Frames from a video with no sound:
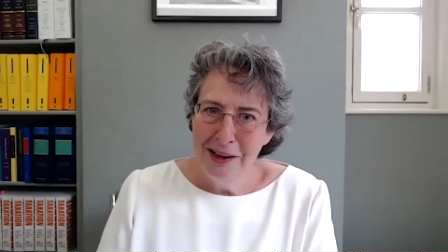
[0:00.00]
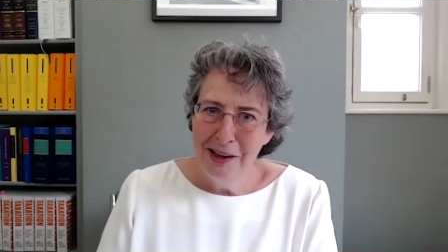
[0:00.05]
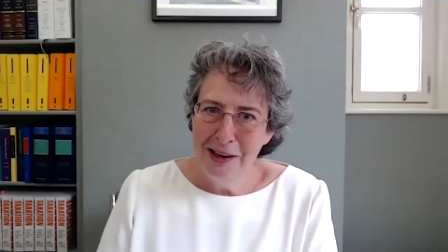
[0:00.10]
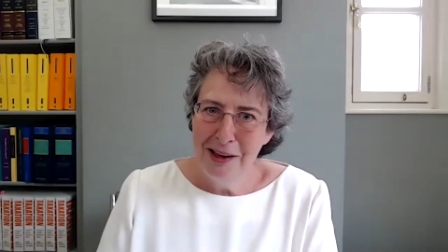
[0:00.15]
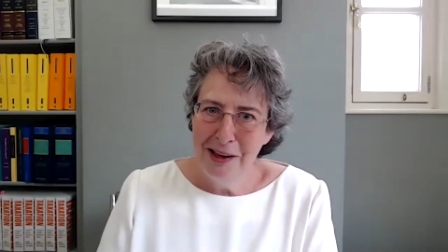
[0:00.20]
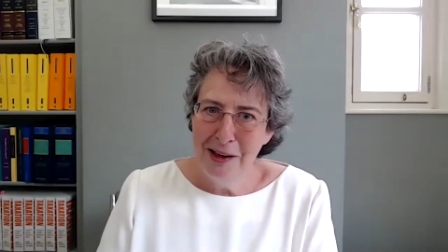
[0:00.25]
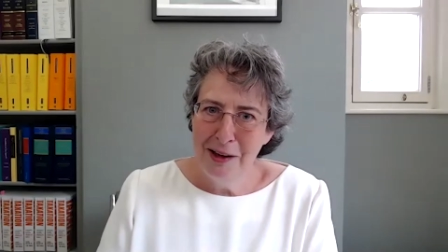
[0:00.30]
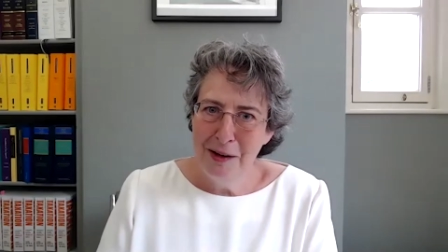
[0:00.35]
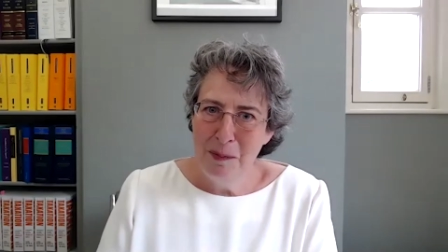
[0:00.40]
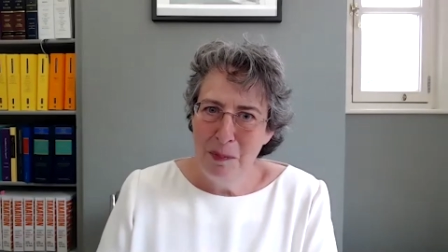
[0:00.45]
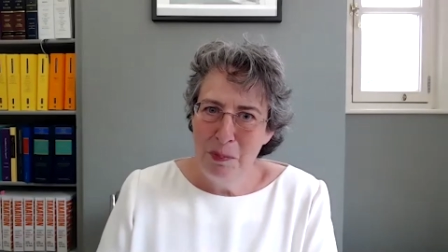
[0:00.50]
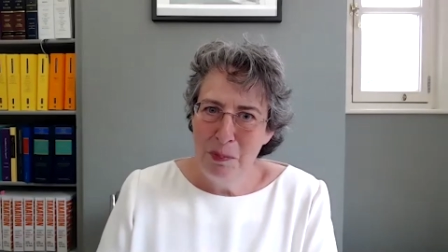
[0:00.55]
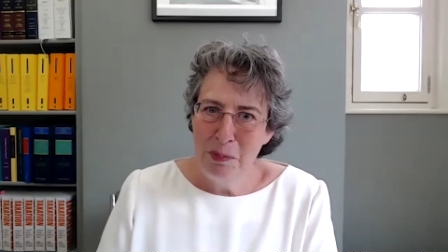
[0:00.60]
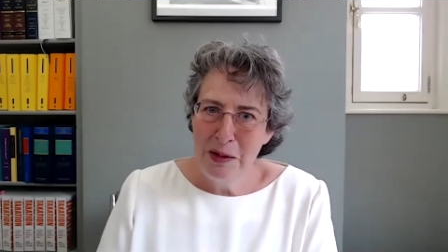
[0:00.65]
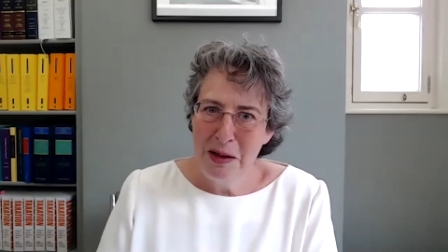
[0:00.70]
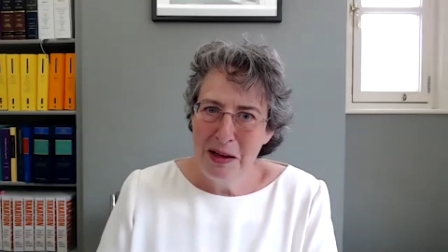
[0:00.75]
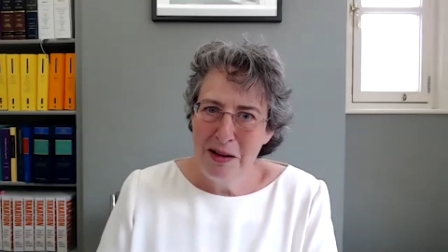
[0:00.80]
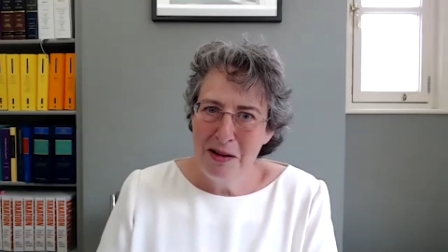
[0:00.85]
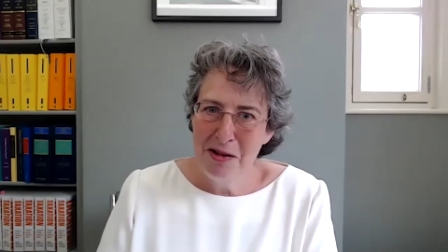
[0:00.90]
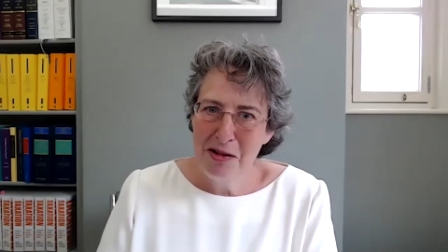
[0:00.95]
Um,
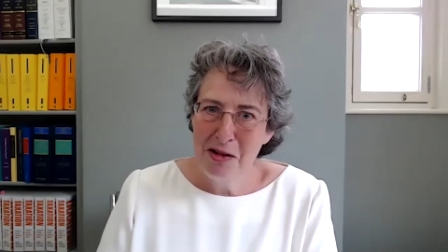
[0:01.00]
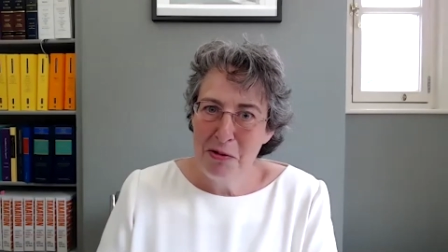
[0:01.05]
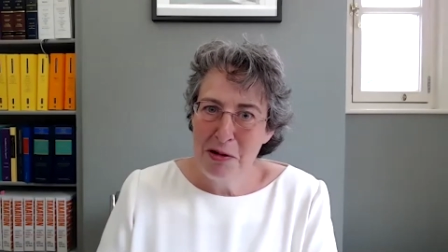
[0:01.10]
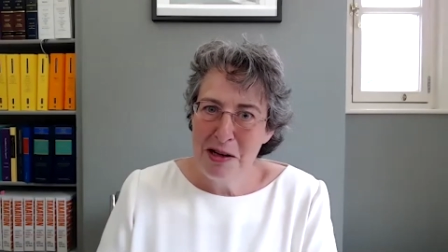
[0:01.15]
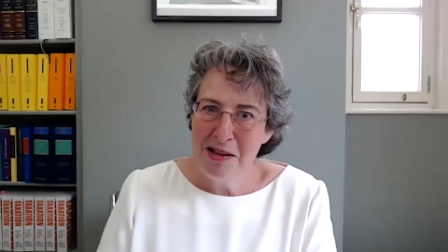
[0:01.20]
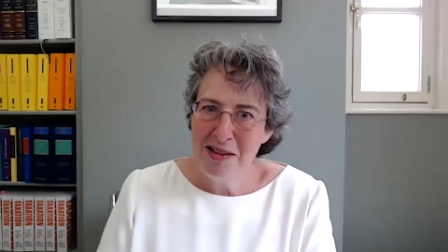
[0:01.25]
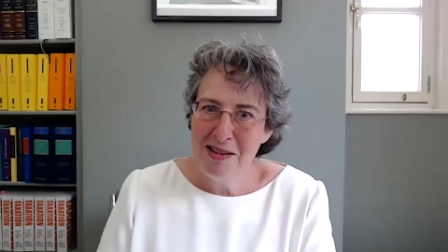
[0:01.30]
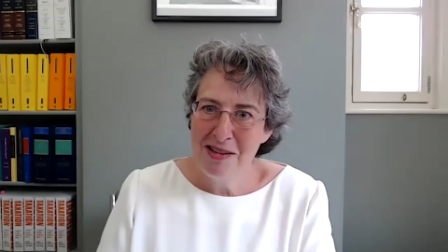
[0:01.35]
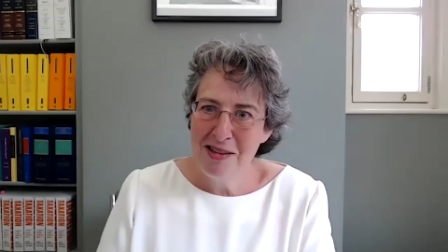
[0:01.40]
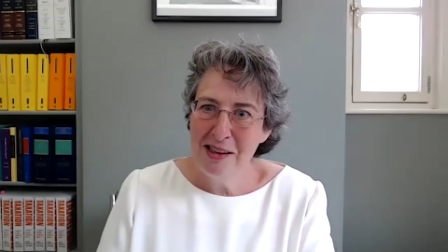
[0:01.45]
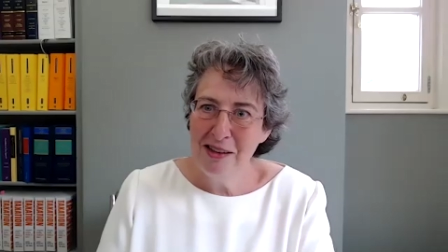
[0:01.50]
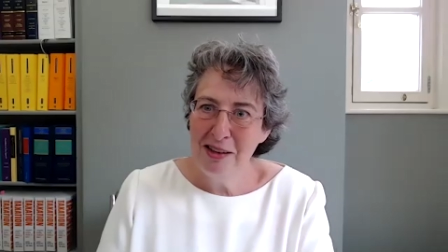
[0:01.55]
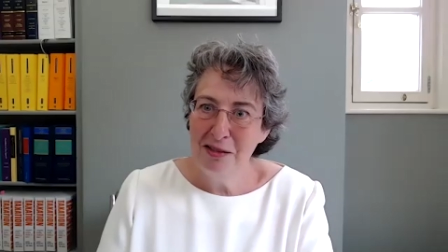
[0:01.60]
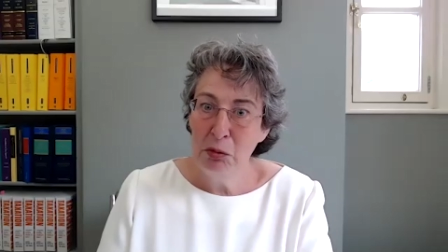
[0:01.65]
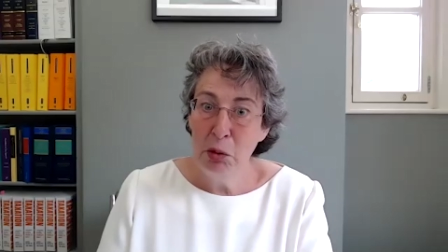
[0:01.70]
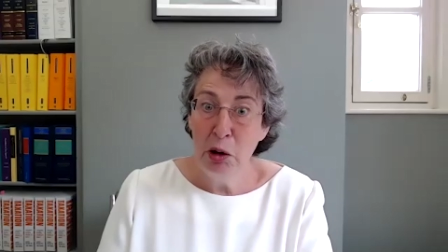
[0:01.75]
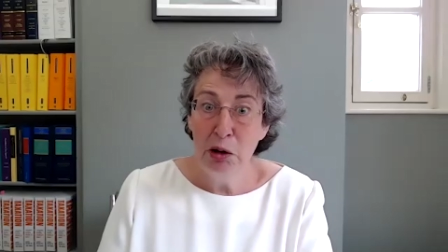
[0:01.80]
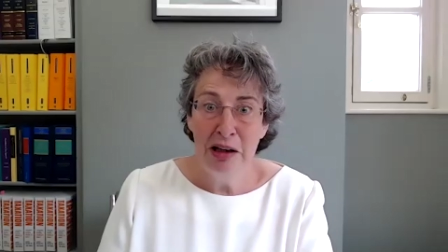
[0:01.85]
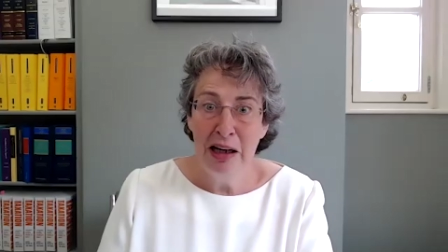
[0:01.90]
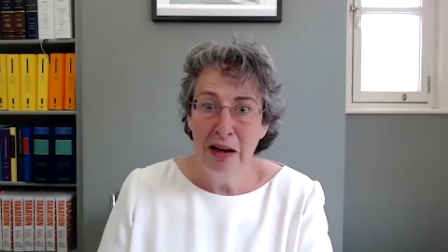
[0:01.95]
so it still
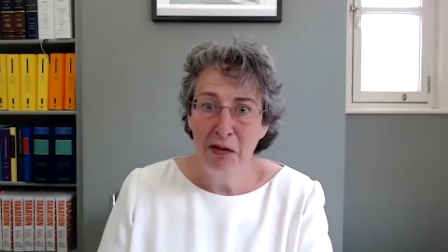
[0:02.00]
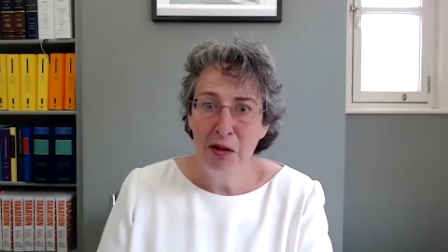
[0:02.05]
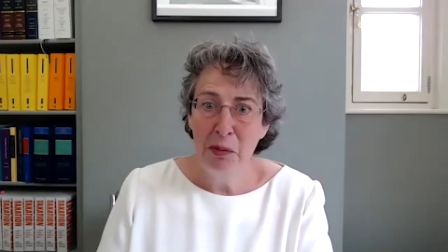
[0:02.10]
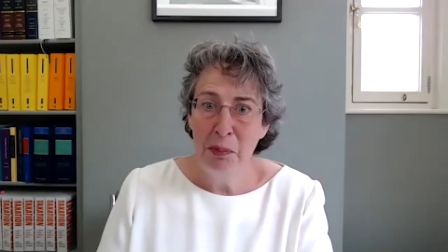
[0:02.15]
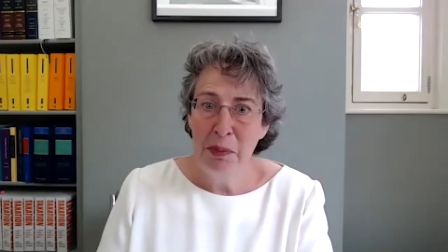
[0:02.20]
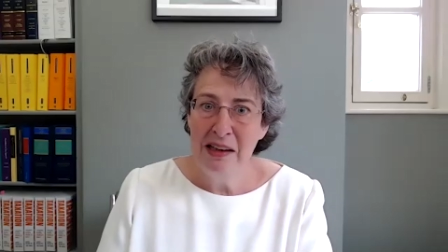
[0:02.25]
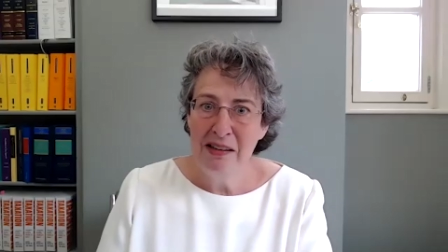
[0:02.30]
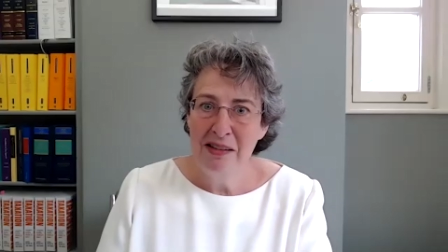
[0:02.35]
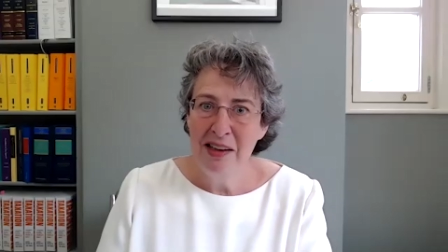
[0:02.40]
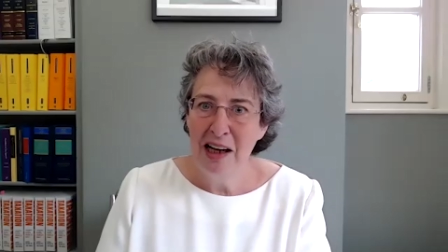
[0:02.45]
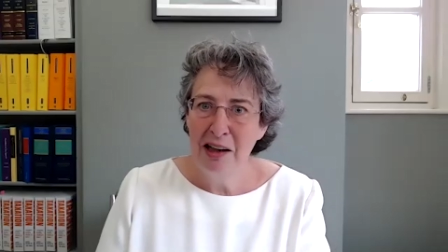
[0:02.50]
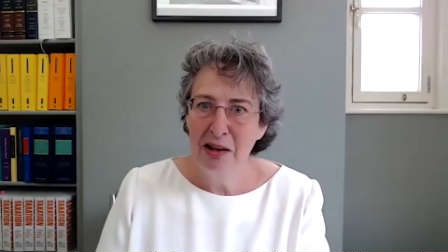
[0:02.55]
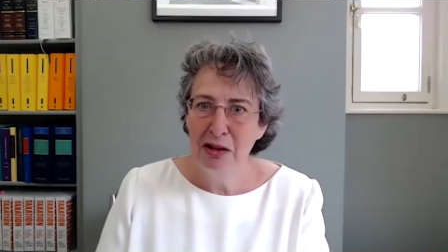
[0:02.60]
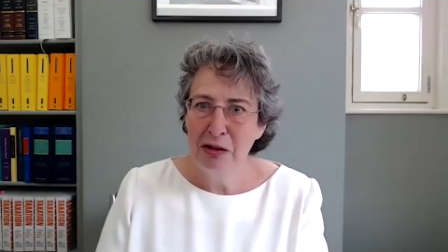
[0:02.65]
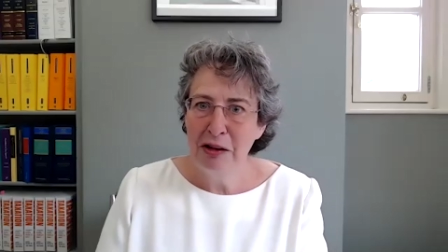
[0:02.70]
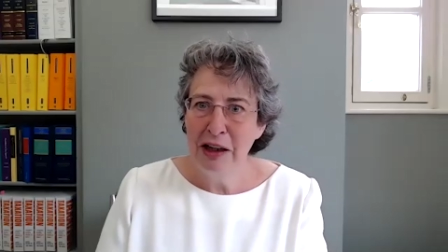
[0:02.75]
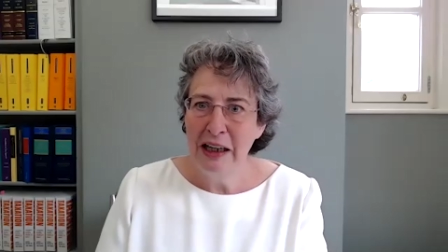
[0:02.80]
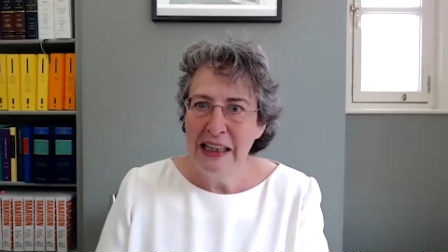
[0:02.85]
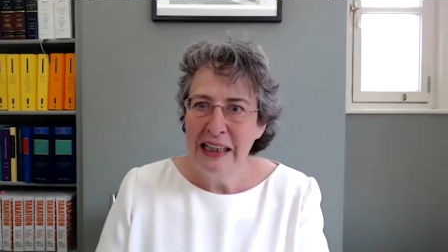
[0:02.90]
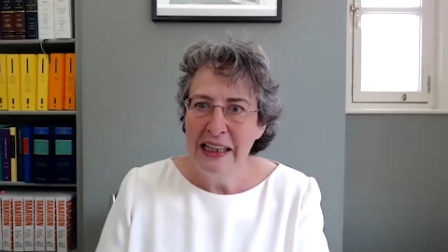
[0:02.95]
won't have to pay tax
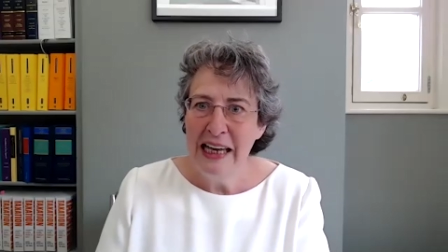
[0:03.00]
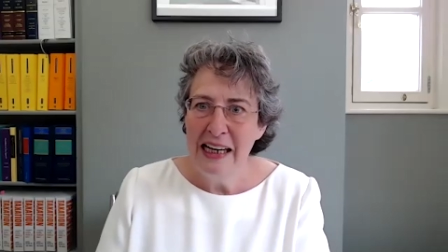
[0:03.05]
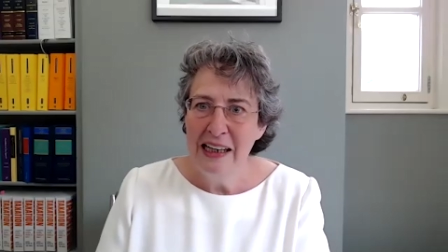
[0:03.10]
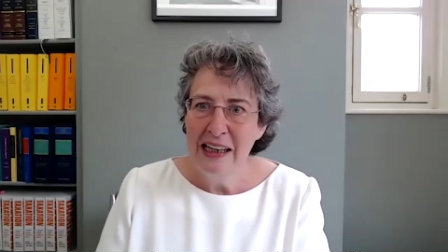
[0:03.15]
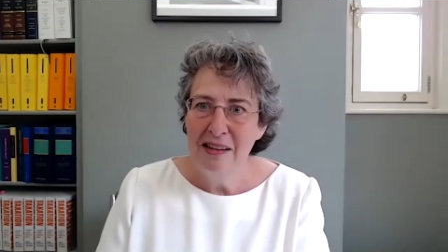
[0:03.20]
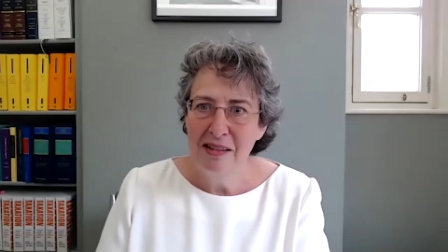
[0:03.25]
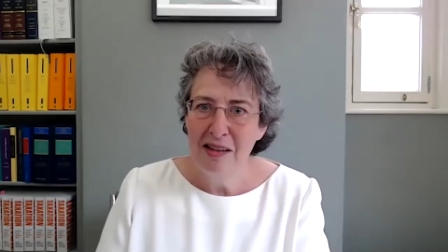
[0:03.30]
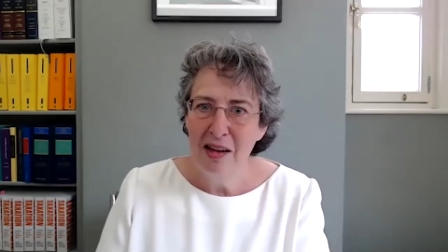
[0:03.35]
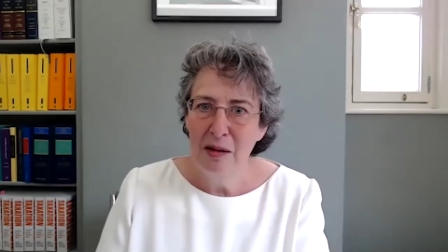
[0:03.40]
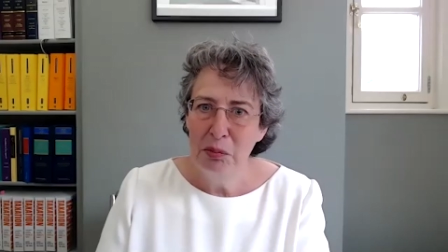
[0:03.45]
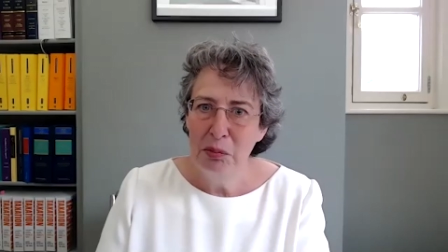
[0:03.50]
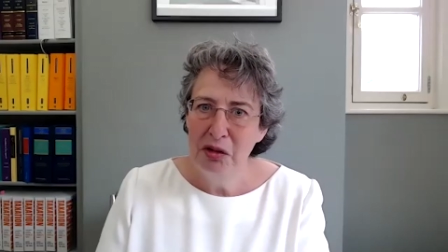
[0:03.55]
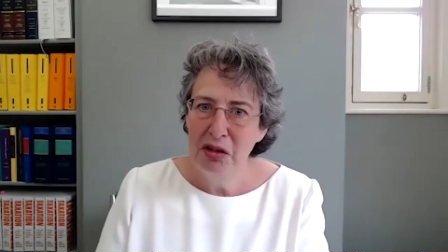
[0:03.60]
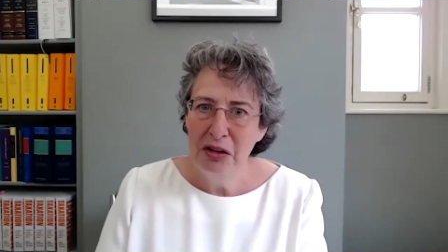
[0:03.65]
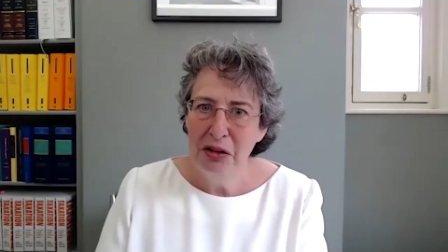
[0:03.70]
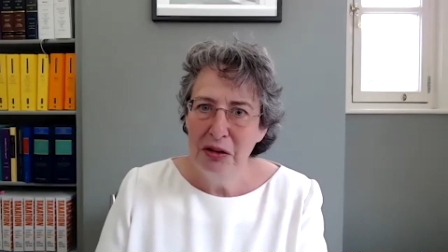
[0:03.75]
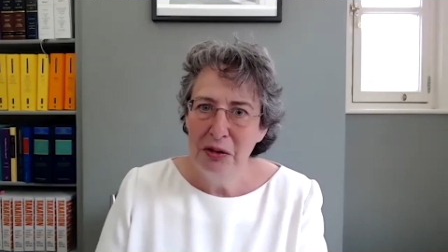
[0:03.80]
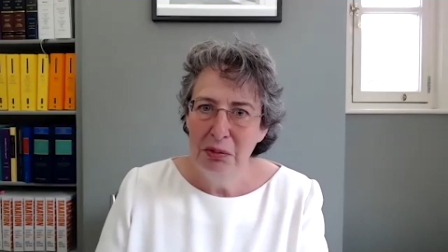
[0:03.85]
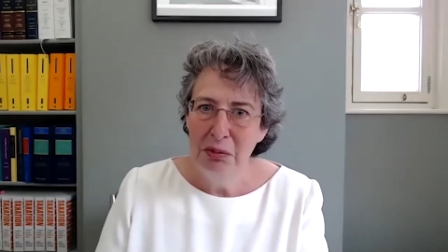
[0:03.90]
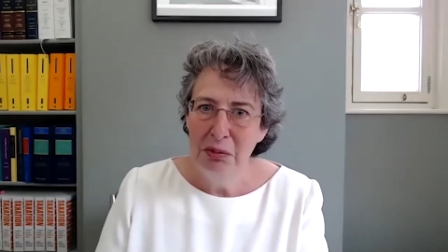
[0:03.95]
on any gains up
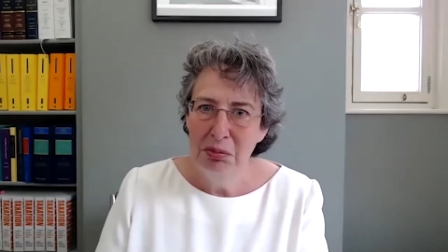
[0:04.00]
to